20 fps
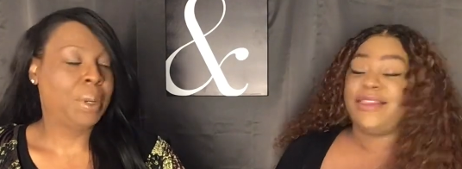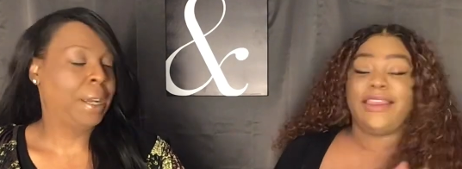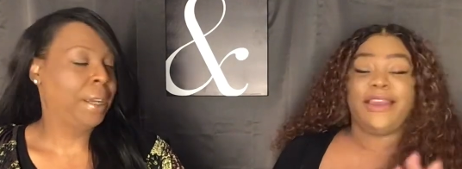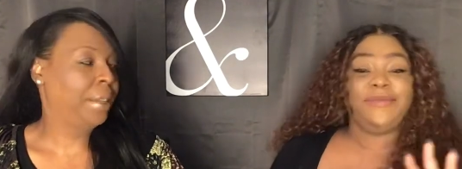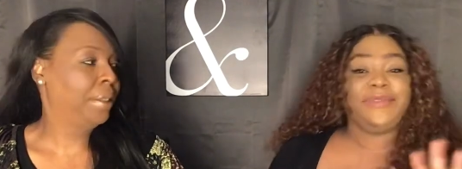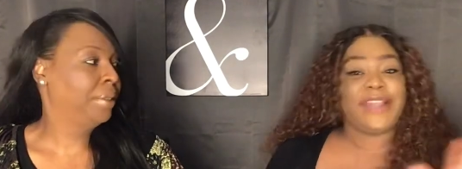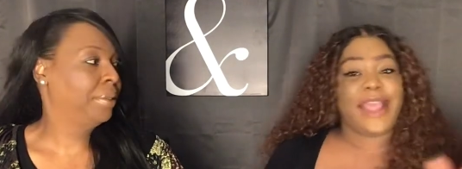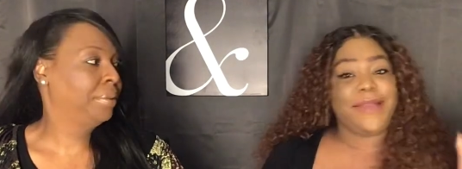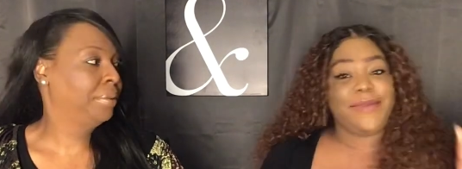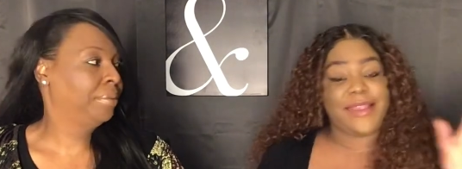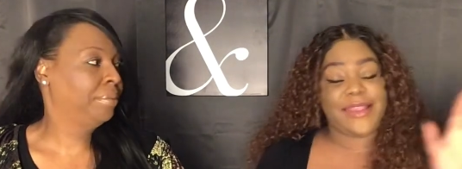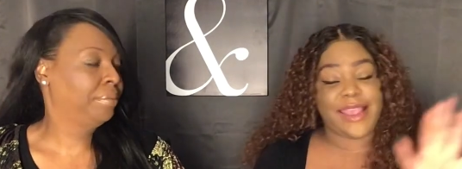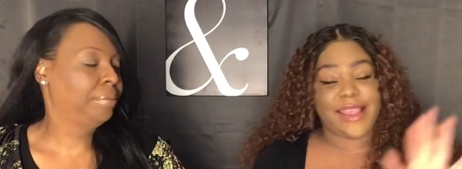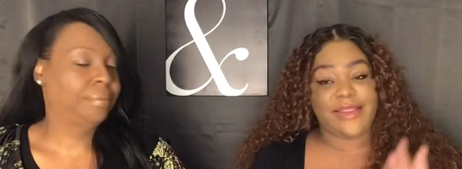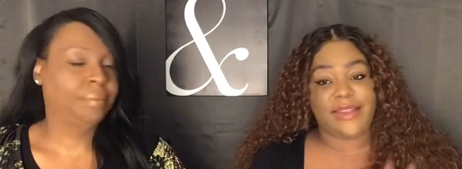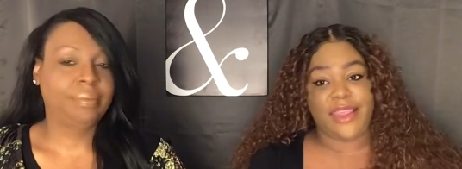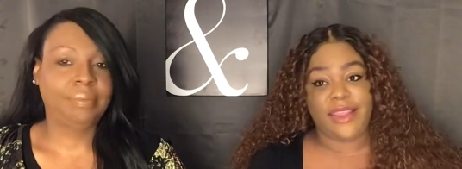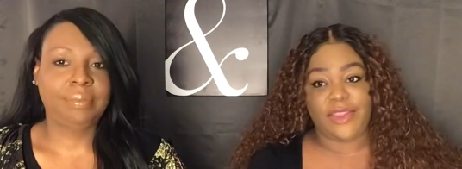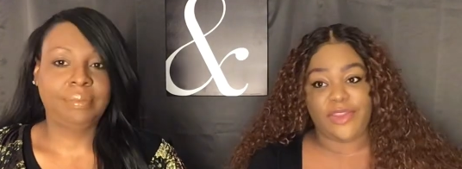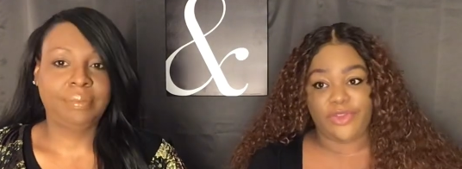Speaker 1: Sometimes it says
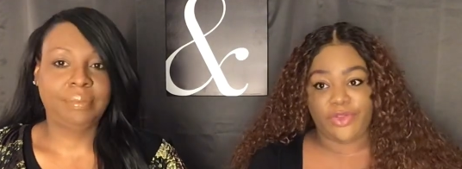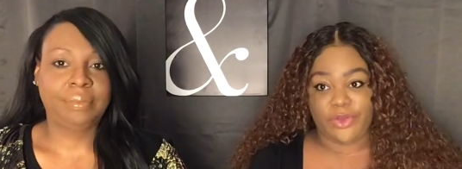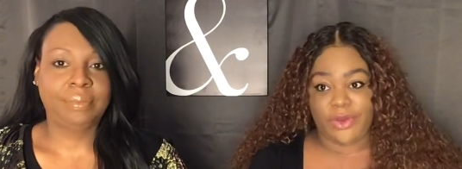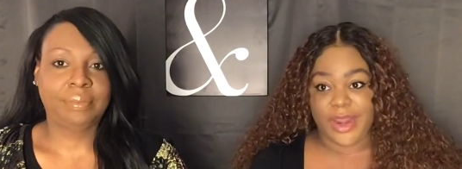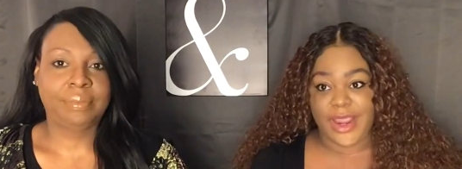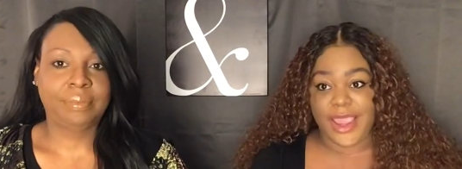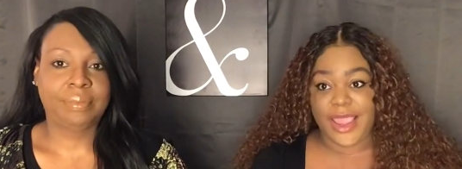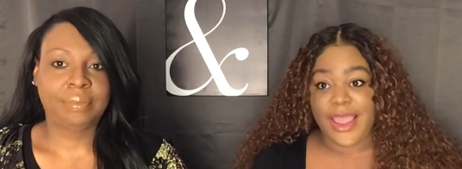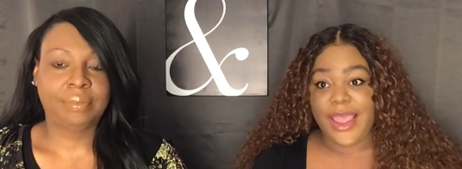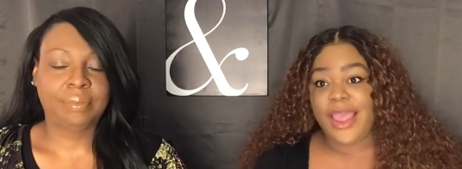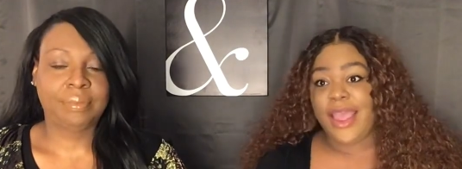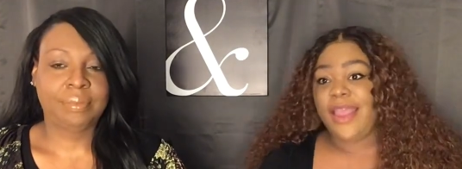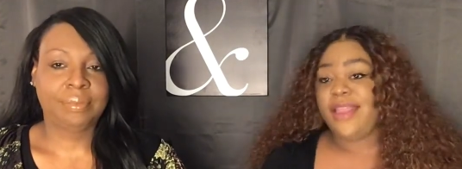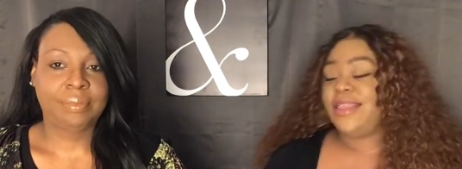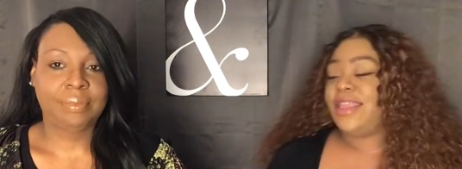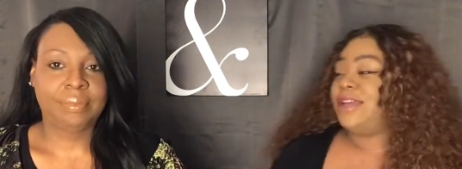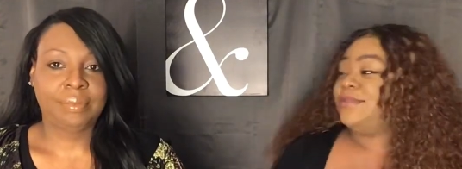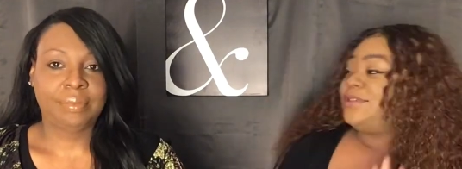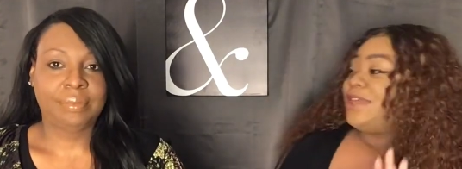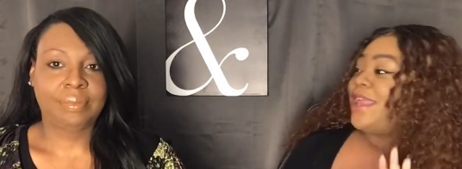Season three,
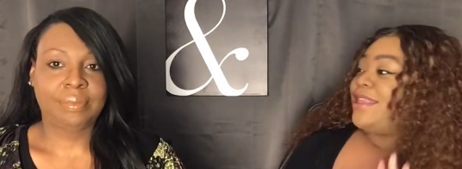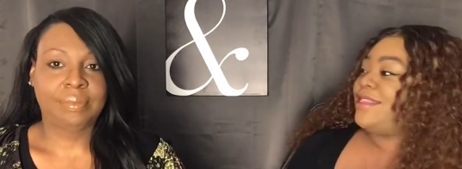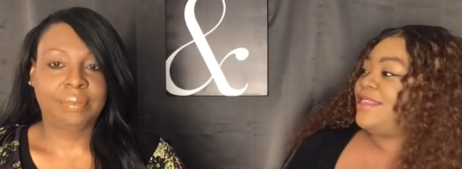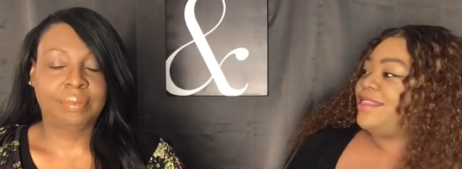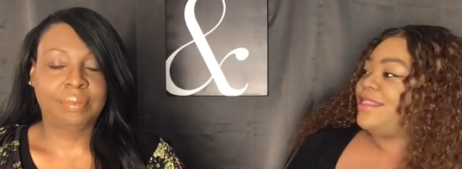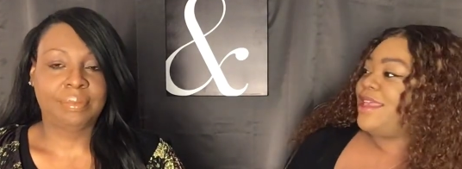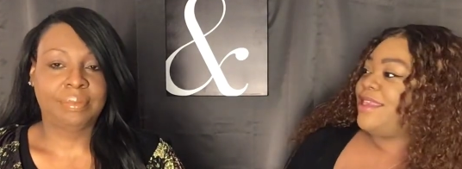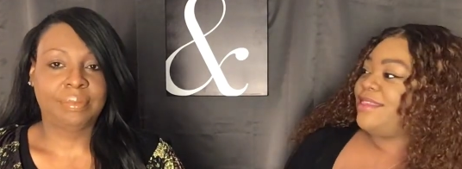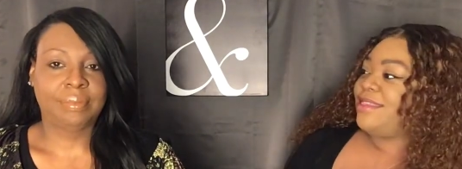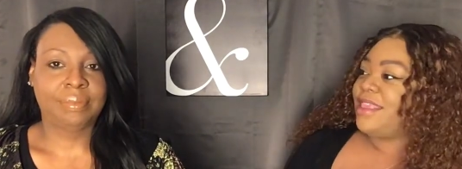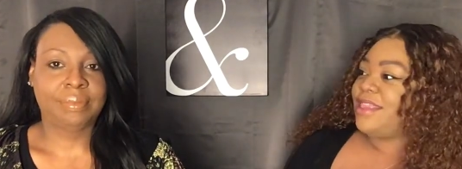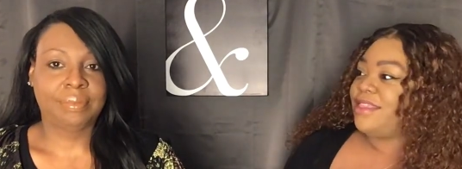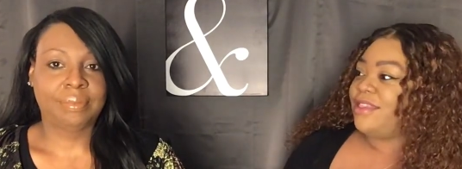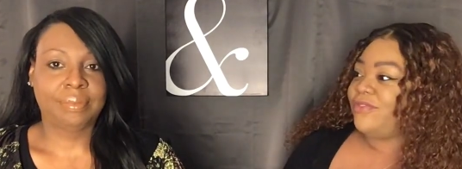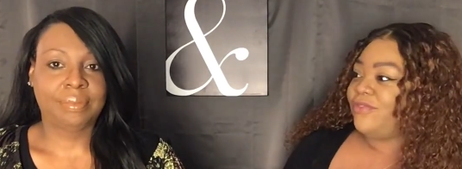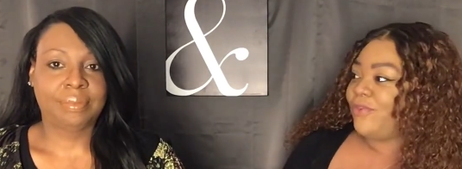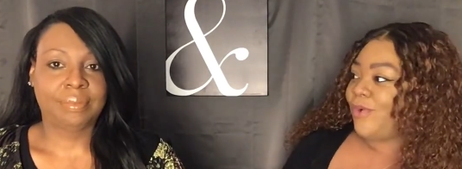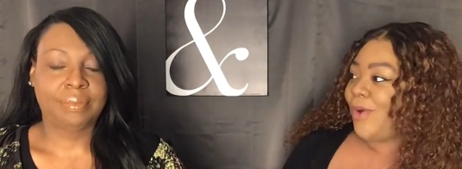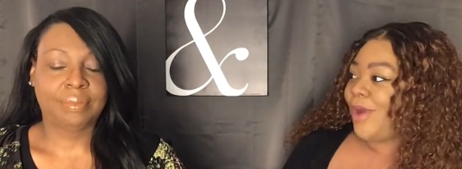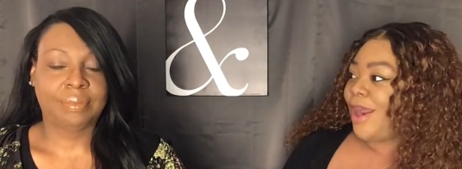sometimes it says Season
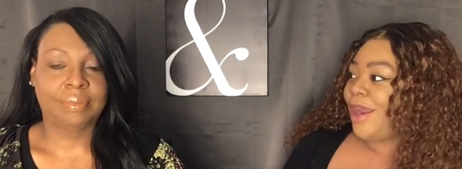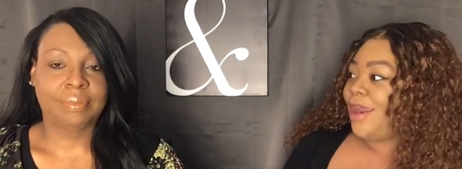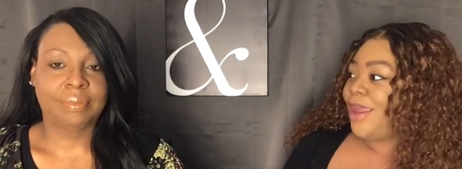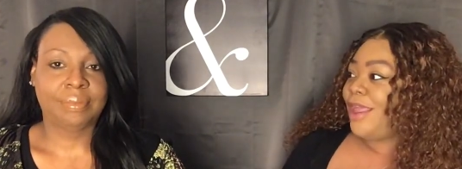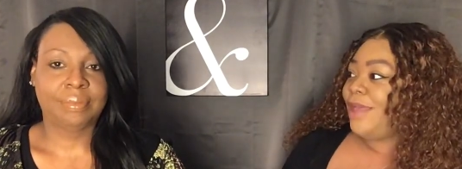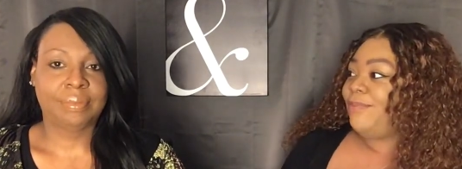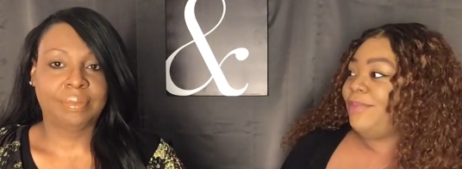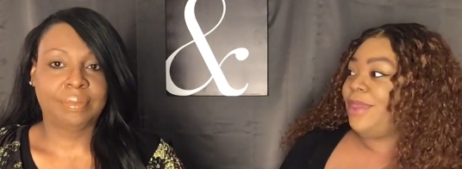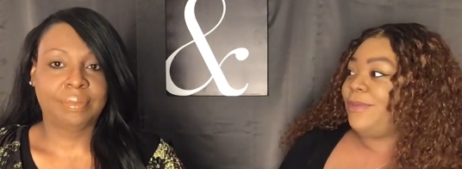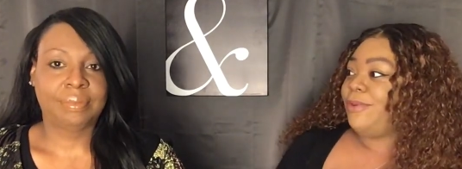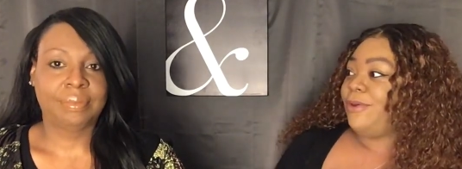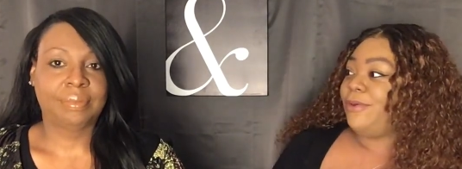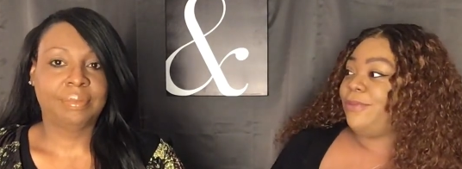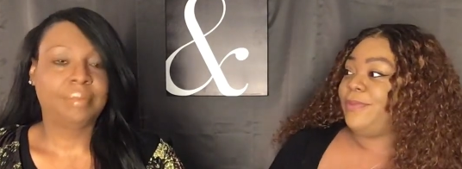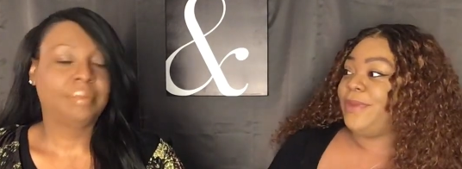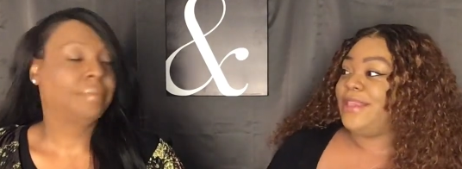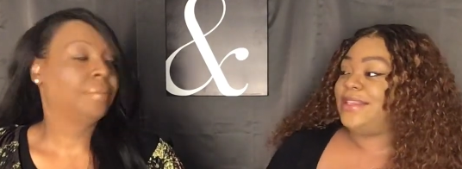four. People be